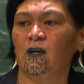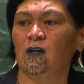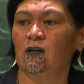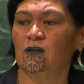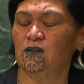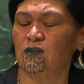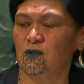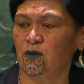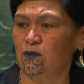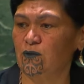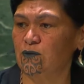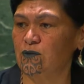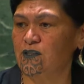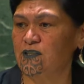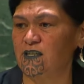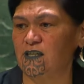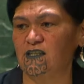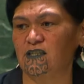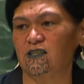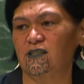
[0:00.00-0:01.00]
Tools
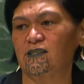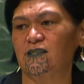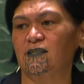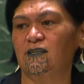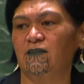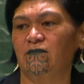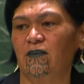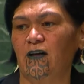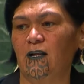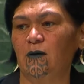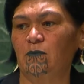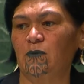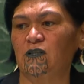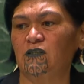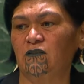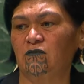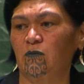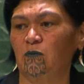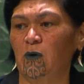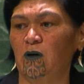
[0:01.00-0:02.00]
such as the
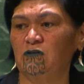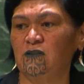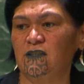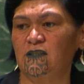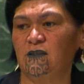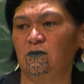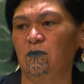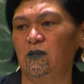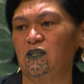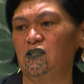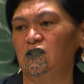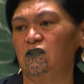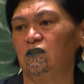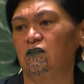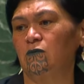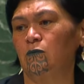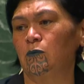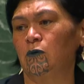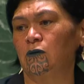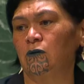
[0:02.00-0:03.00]
development of
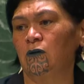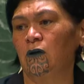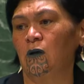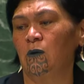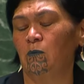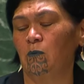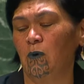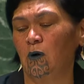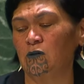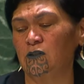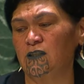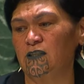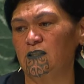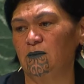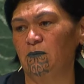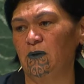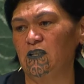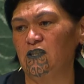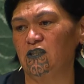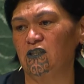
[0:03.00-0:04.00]
multidimensional,
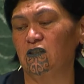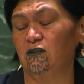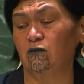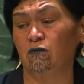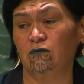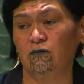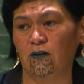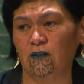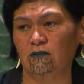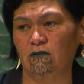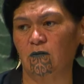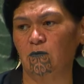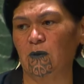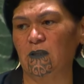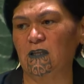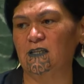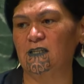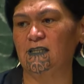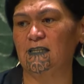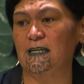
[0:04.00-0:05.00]
multidimensional
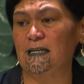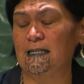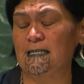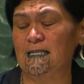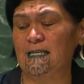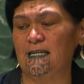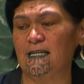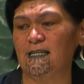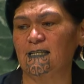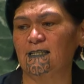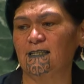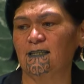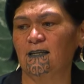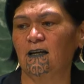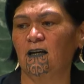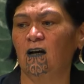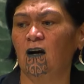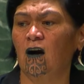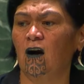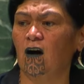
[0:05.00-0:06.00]
vulnerability index,
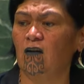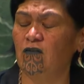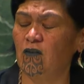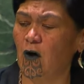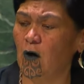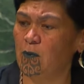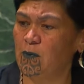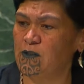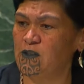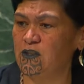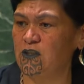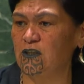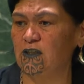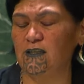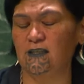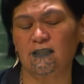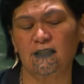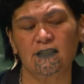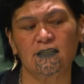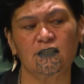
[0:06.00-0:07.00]
offer
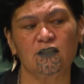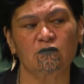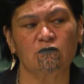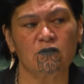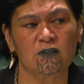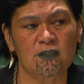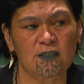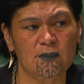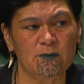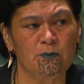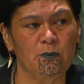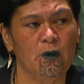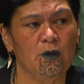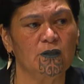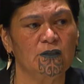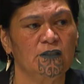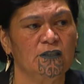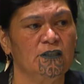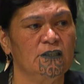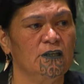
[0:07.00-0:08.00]
opportunities to
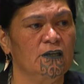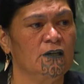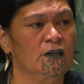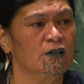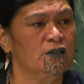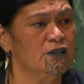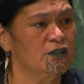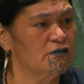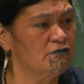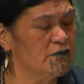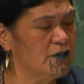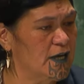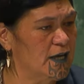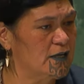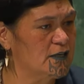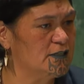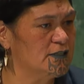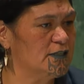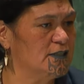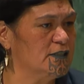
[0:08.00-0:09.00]
respond to the
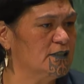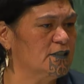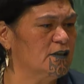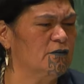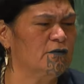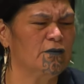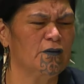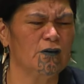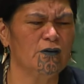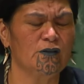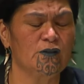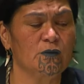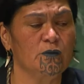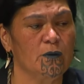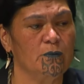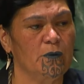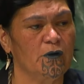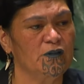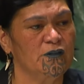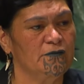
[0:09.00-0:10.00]
realities of those who are
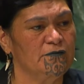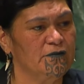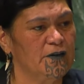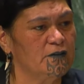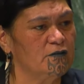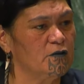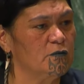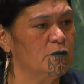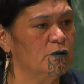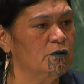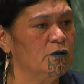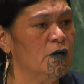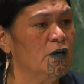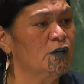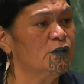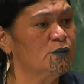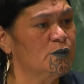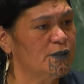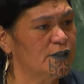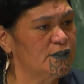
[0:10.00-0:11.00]
most vulnerable
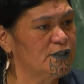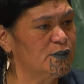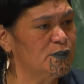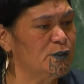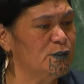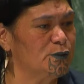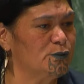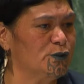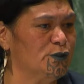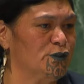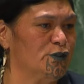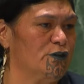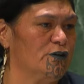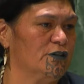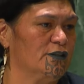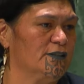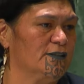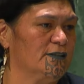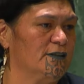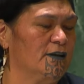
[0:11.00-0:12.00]
to external
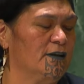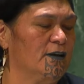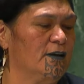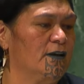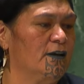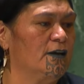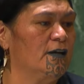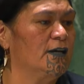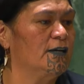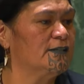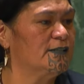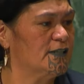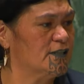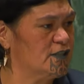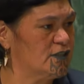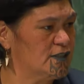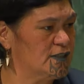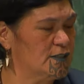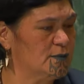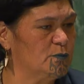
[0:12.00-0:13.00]
shocks,
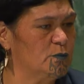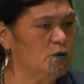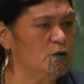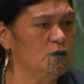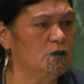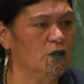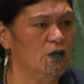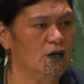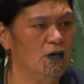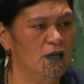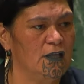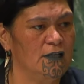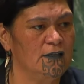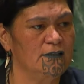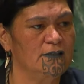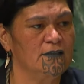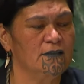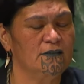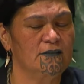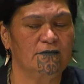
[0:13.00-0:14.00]
such as small
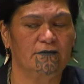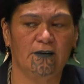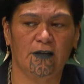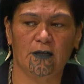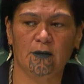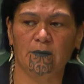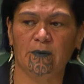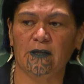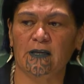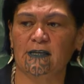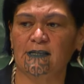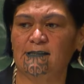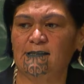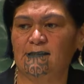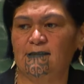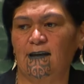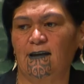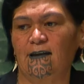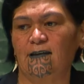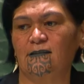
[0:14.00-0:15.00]
island developing
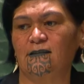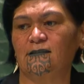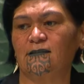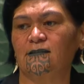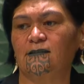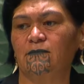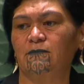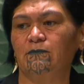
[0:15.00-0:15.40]
states.